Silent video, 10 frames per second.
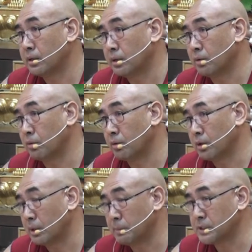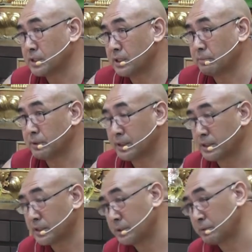You know, Lama
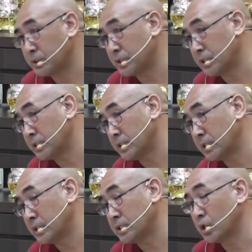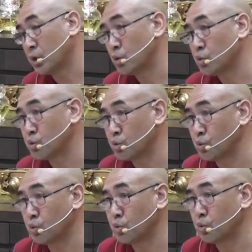Selimba received teaching his
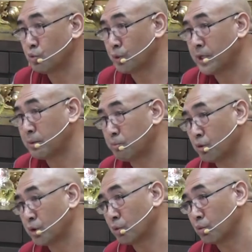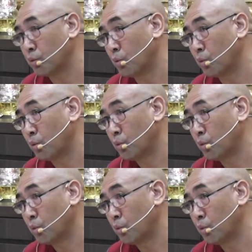two very important guru.